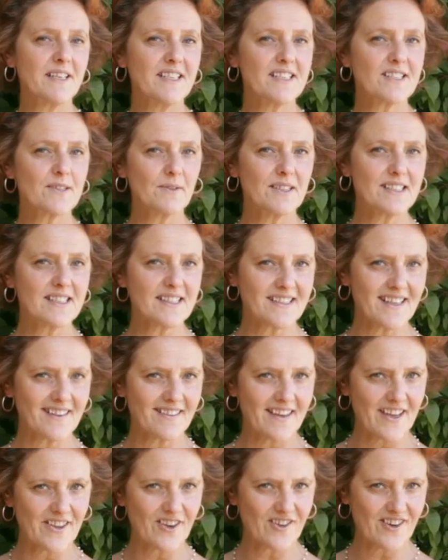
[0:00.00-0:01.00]
means the ones that they
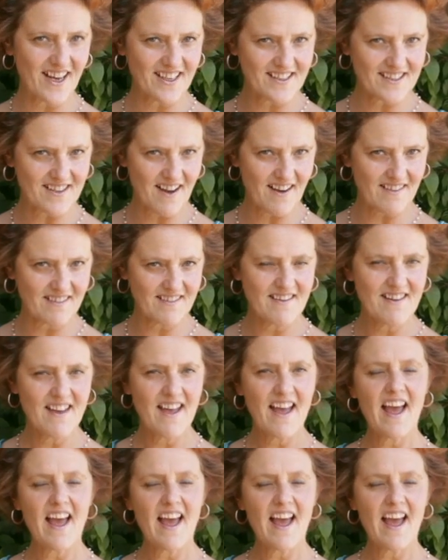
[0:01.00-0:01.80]
lay their eggs on,